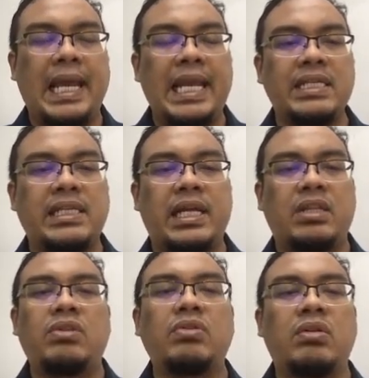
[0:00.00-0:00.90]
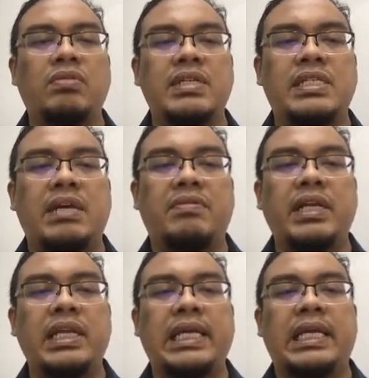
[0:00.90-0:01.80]
Alex had
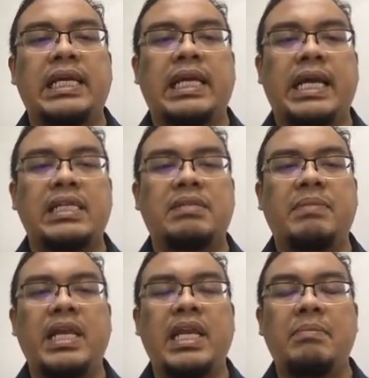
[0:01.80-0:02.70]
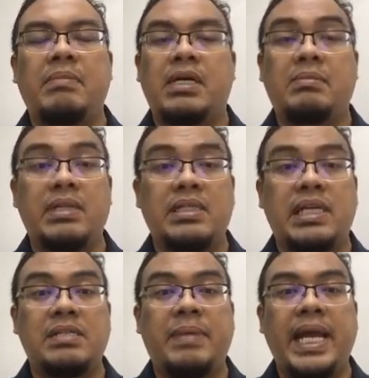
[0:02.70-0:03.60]
2/7 as many marbles
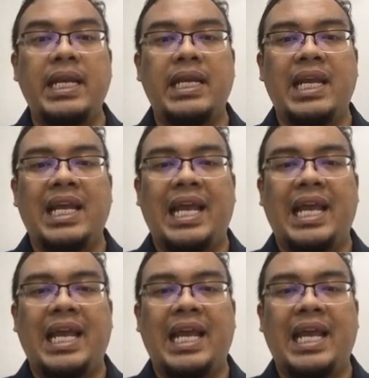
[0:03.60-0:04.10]
as Ben